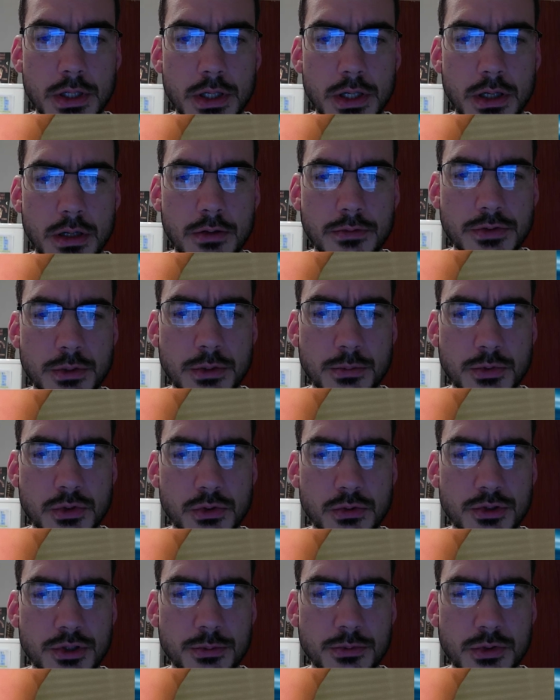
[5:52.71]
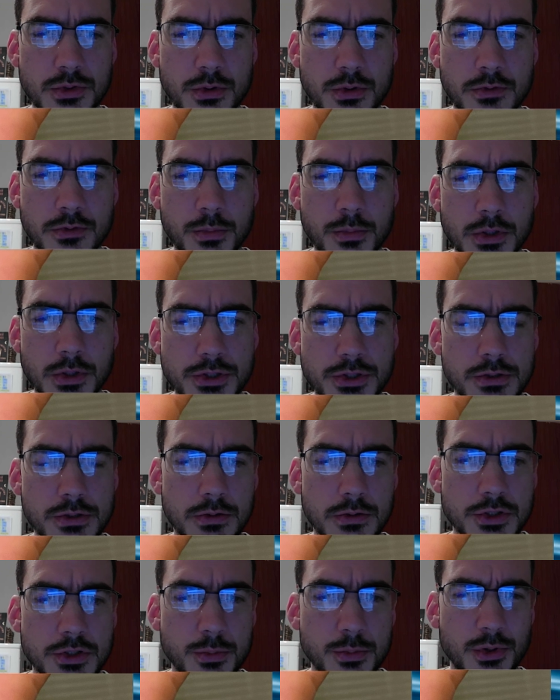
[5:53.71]
of some sort of emotional
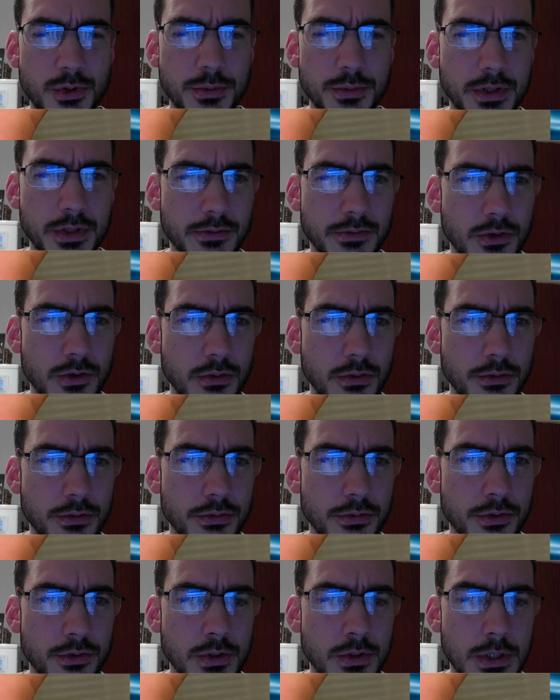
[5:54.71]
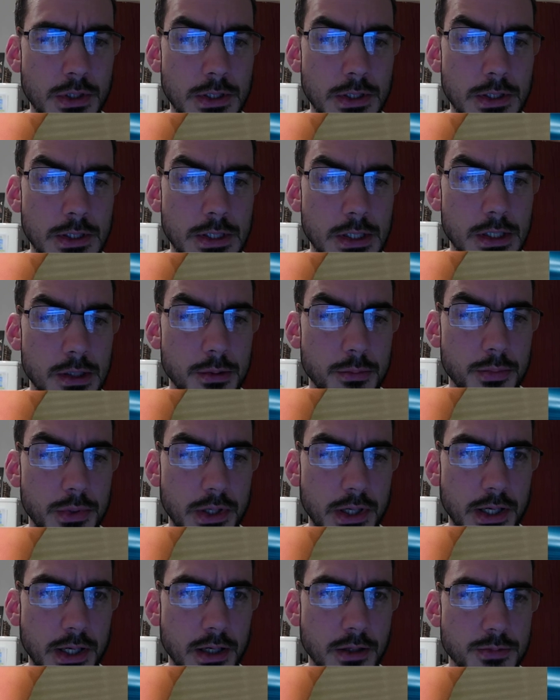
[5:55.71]
disappointment they've gone through,
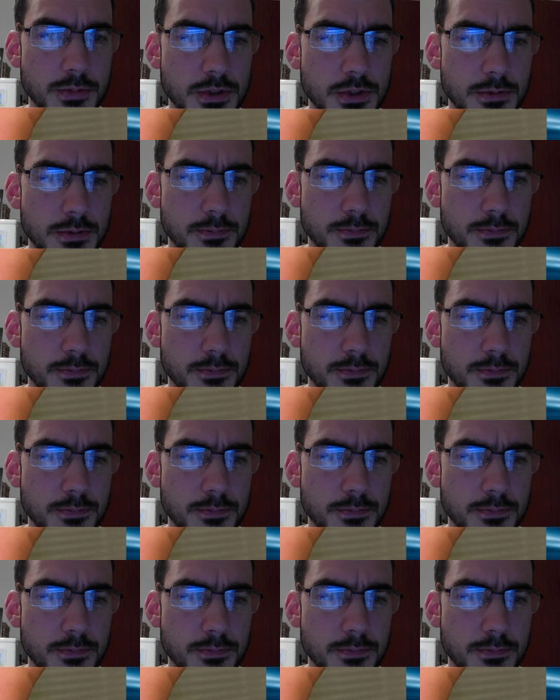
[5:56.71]
perhaps.